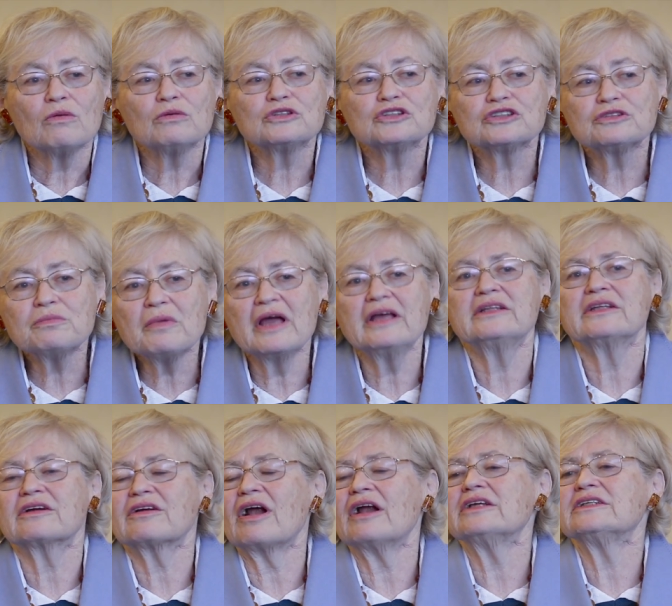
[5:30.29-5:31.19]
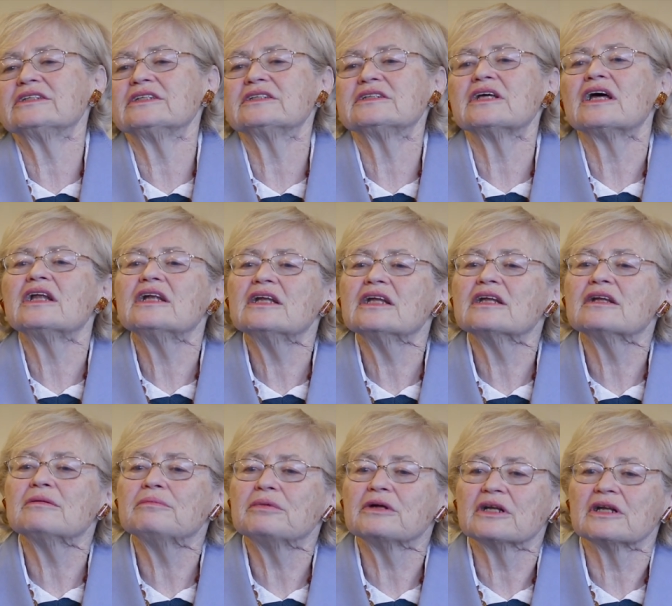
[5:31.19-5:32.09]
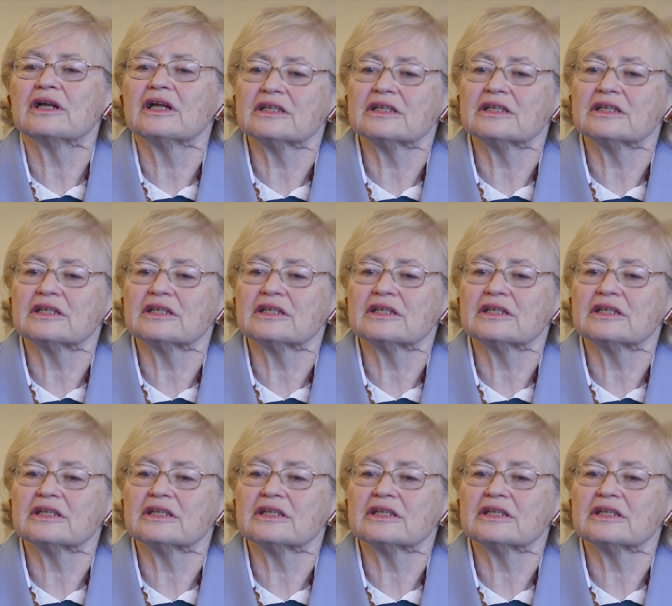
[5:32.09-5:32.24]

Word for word: which has made the crisis a little bit